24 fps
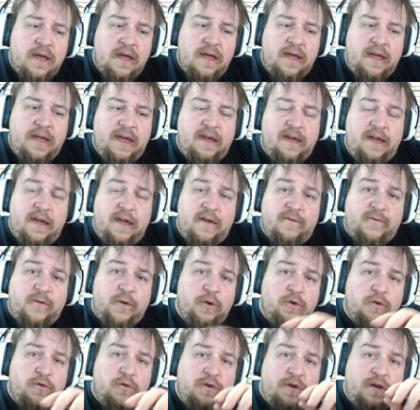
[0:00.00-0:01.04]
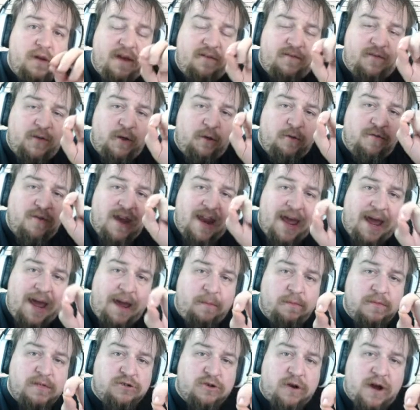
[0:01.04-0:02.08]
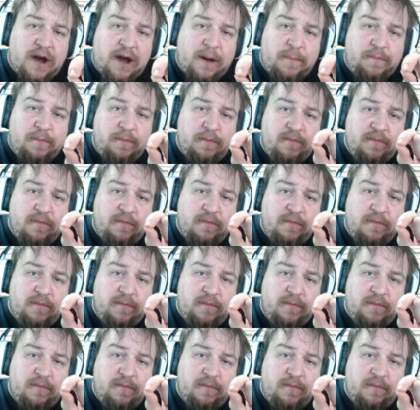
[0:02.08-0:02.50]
if you, if you name drop,